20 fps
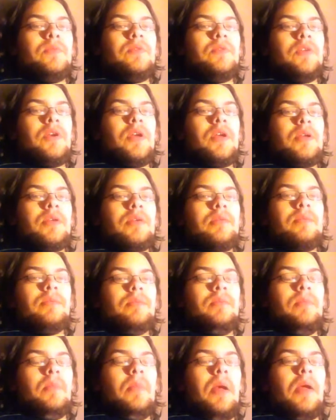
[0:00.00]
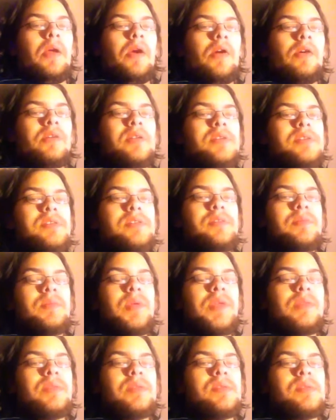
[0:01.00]
trying my hardest to
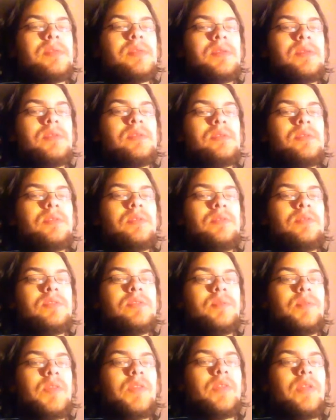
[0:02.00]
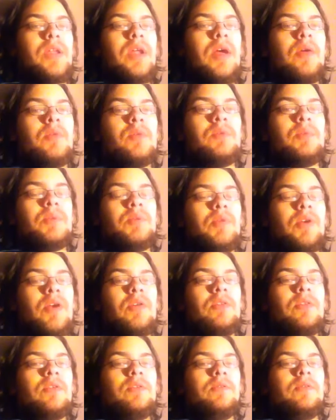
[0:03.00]
make these things, you know, something that I would be
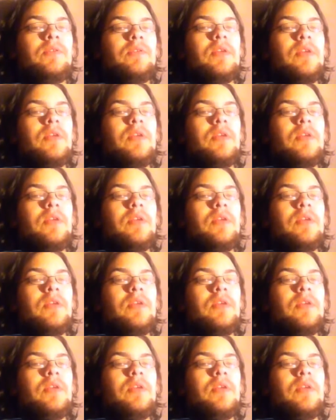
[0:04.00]
proud of